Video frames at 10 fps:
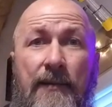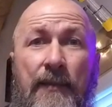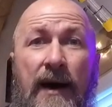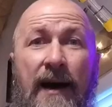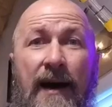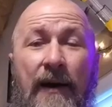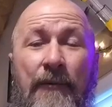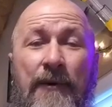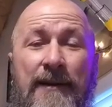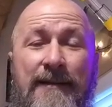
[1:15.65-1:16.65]
by
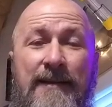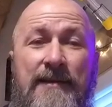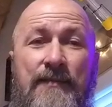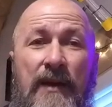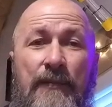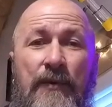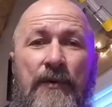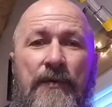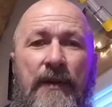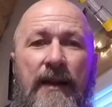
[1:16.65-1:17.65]
one of these
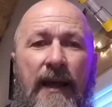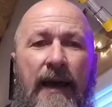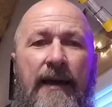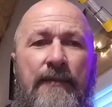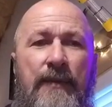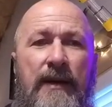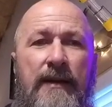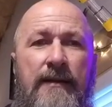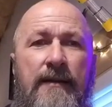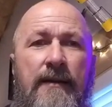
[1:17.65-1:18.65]
people that had
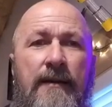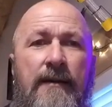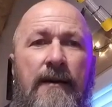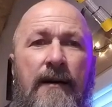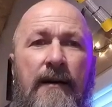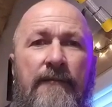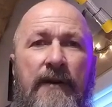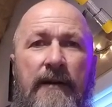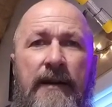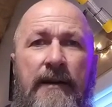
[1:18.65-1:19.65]
been uh,
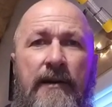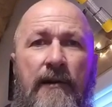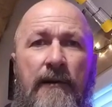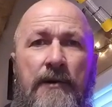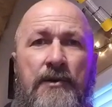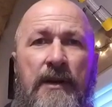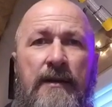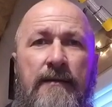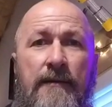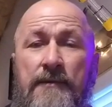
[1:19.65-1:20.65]
very
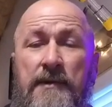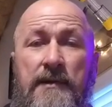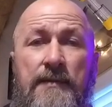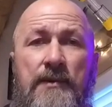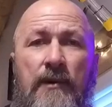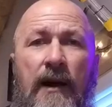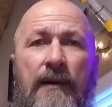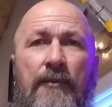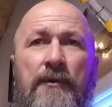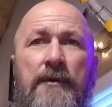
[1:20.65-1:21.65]
encouraging, that was a
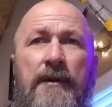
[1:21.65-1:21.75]
subscriber,